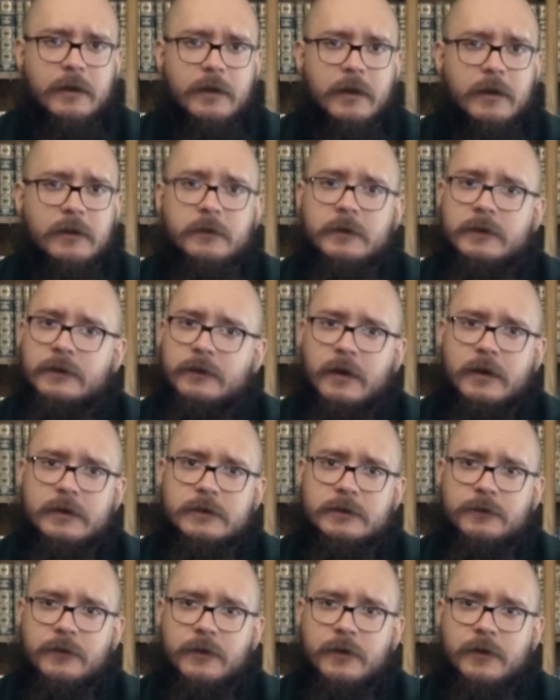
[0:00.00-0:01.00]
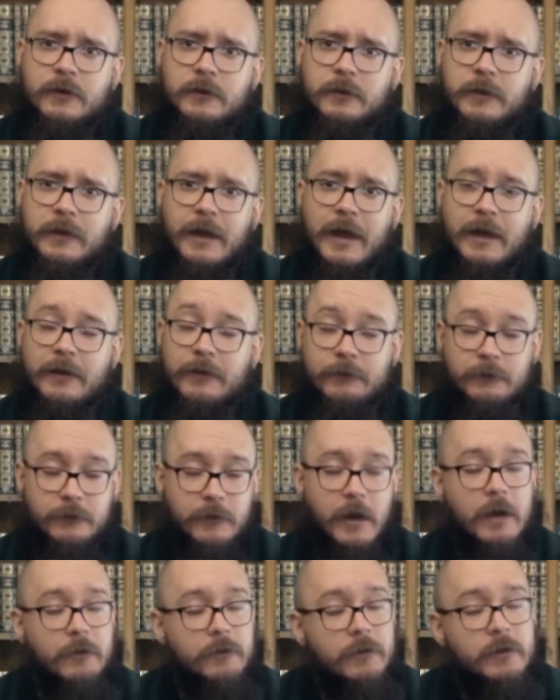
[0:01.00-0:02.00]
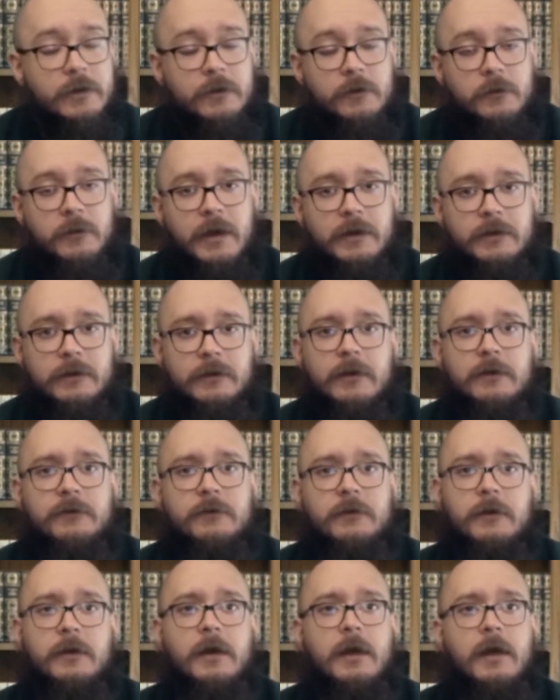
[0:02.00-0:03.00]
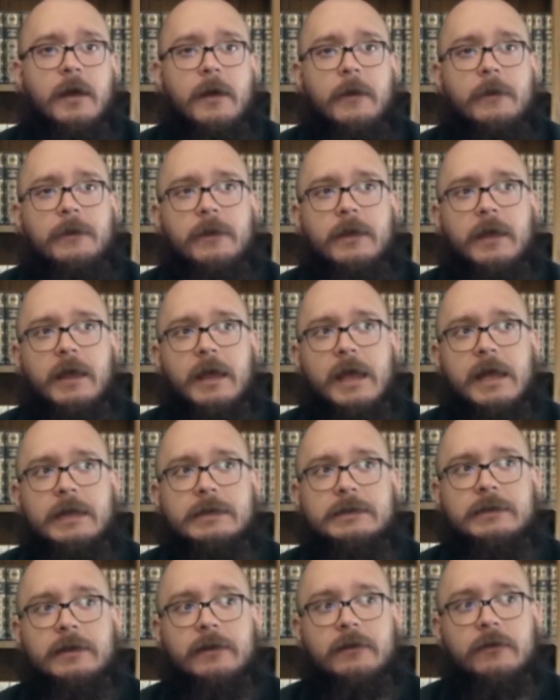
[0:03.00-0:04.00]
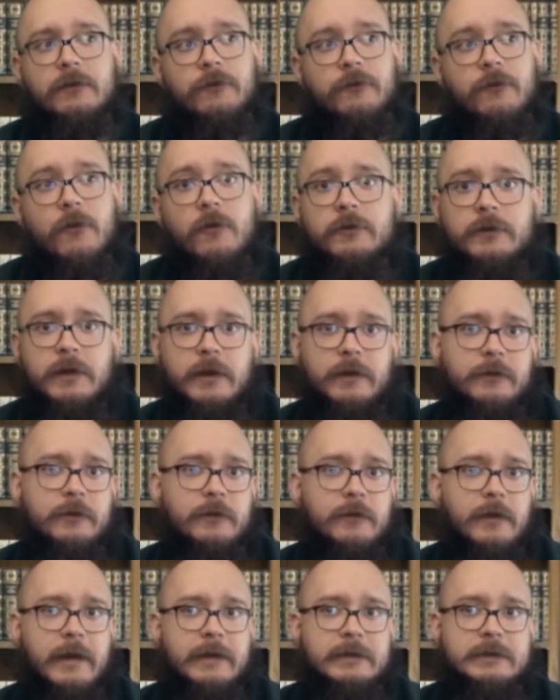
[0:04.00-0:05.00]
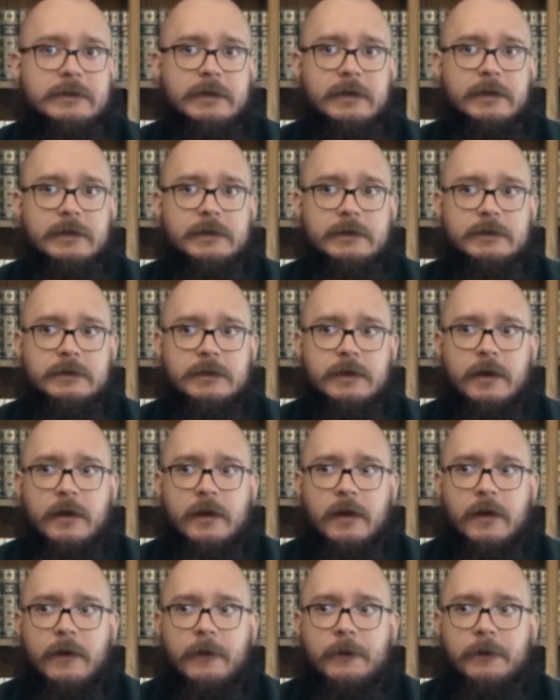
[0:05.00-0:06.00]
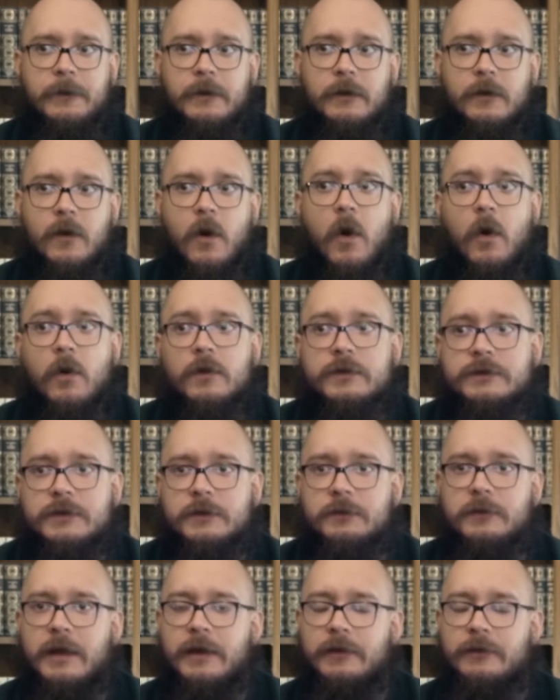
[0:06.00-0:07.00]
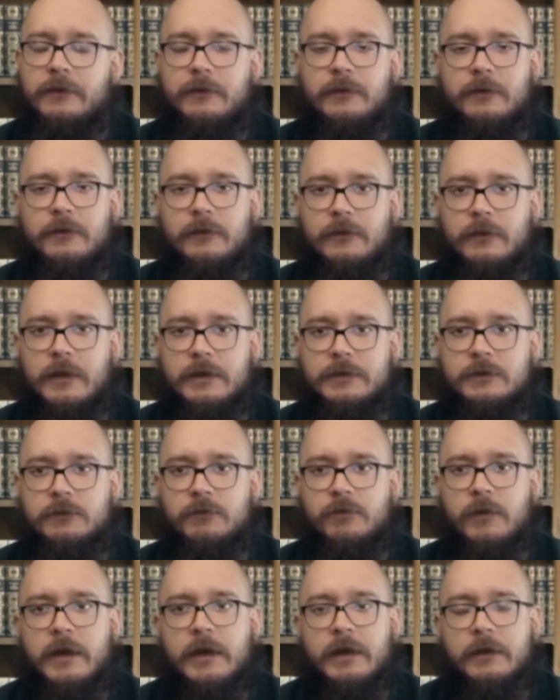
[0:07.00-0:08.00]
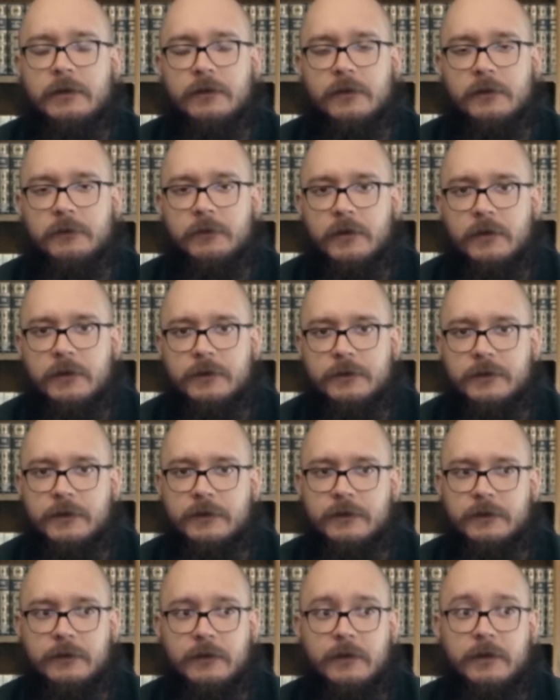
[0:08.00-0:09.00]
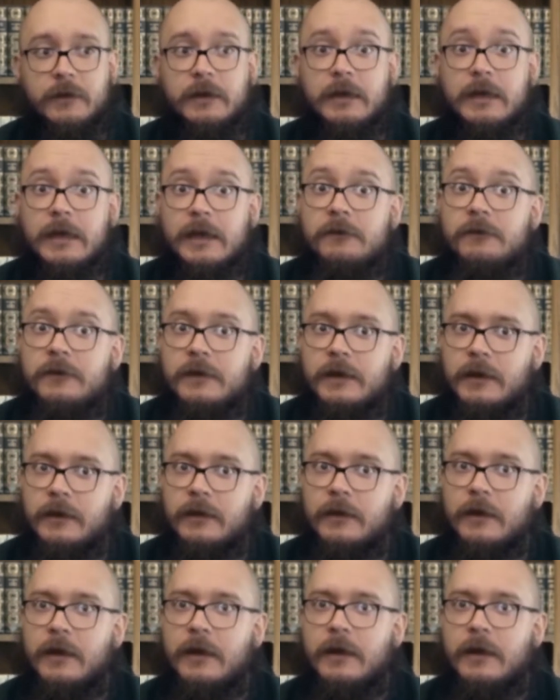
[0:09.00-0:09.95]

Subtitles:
in the massage field, but I really do beg to differ. It's this fullness, it's this wholesomeness that you're bringing to the person, this connectivity